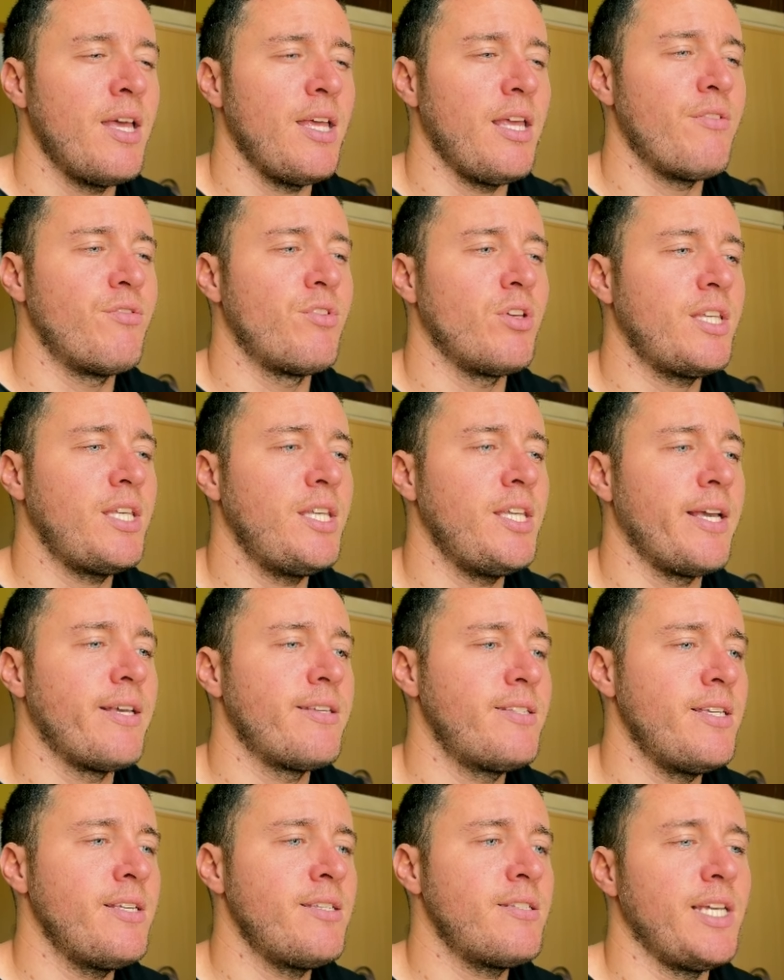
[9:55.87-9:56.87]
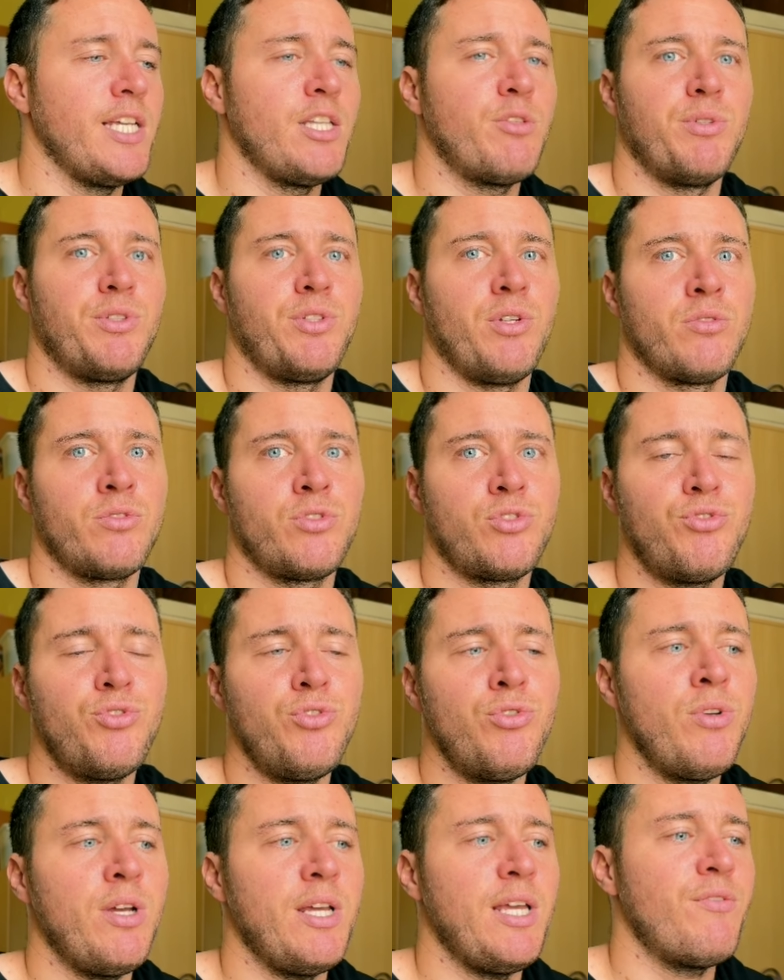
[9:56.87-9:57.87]
If the key exists, it returns
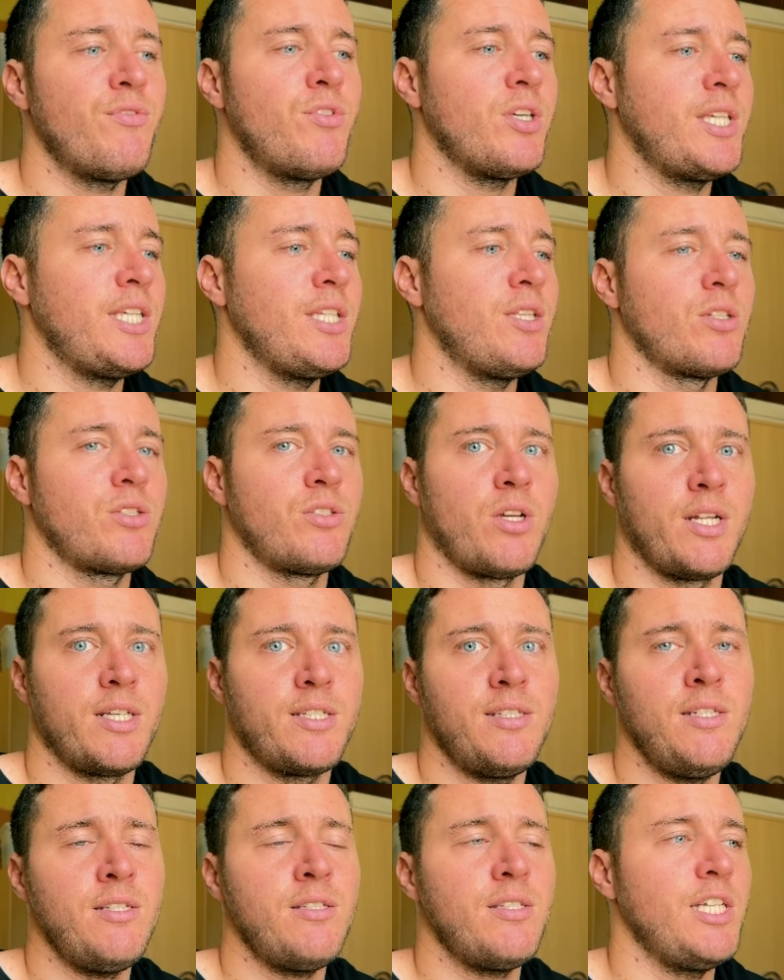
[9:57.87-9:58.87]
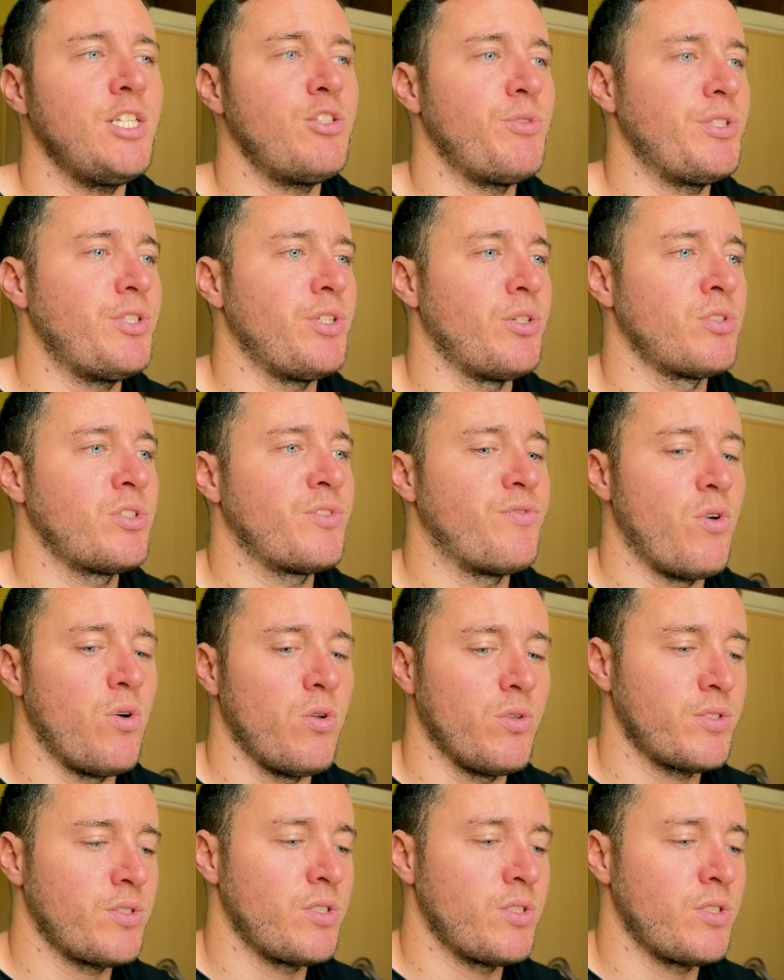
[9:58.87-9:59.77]
true. If the key does not exist, it returns false.